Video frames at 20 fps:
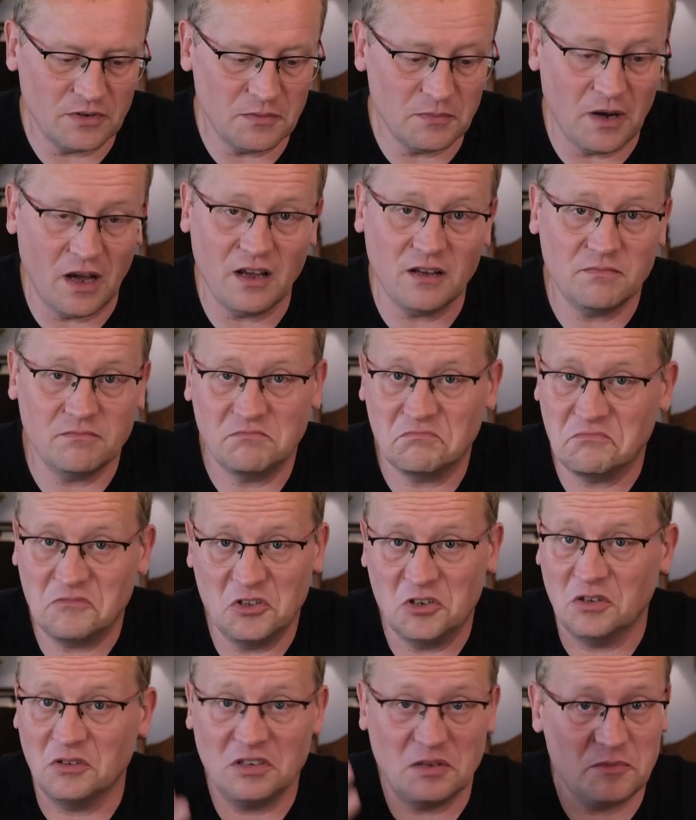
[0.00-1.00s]
It might,
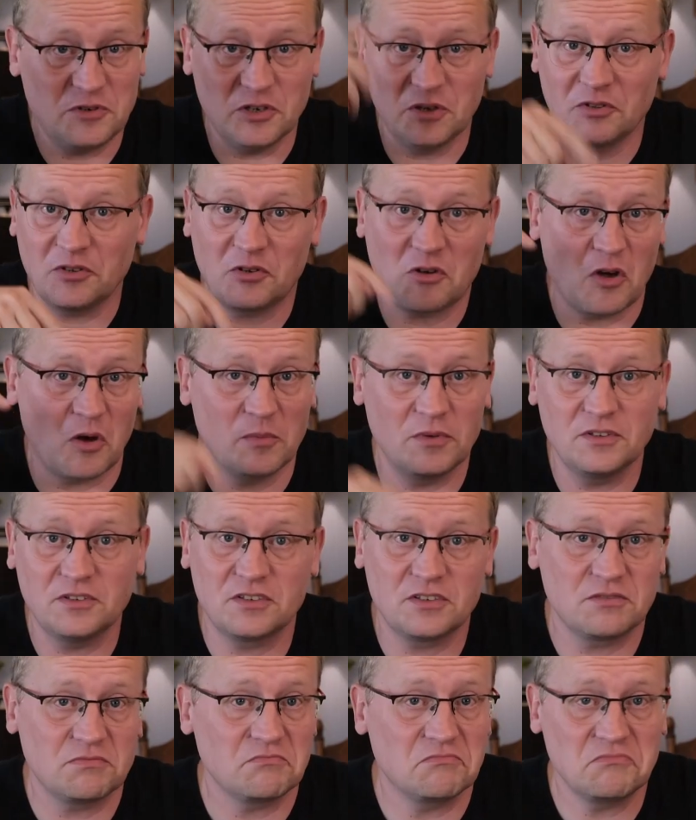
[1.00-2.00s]
let me know in the
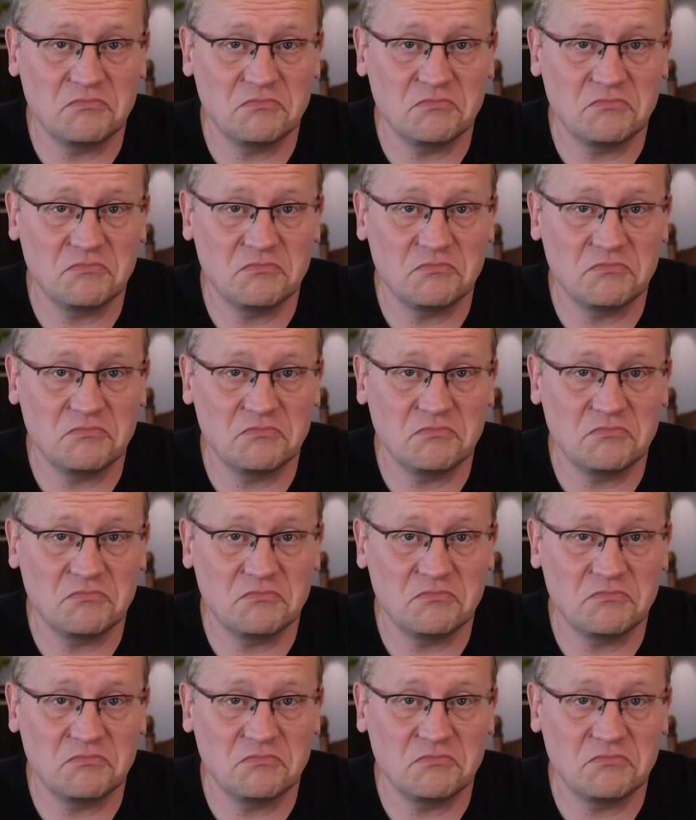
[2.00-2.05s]
comments